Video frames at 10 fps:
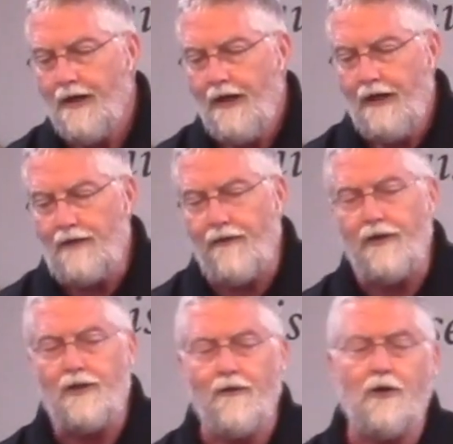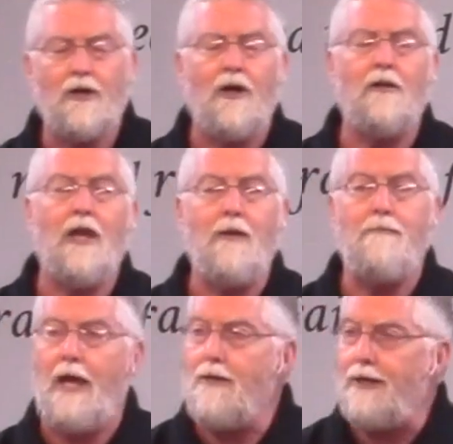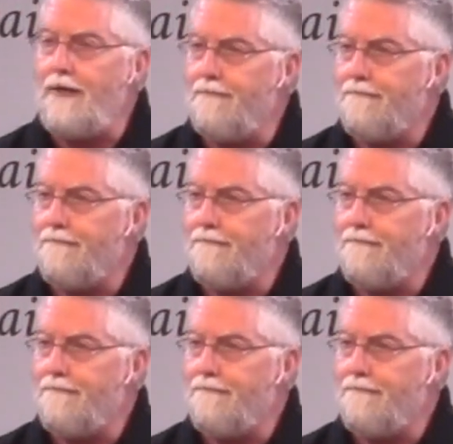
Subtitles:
is first of all called a baby,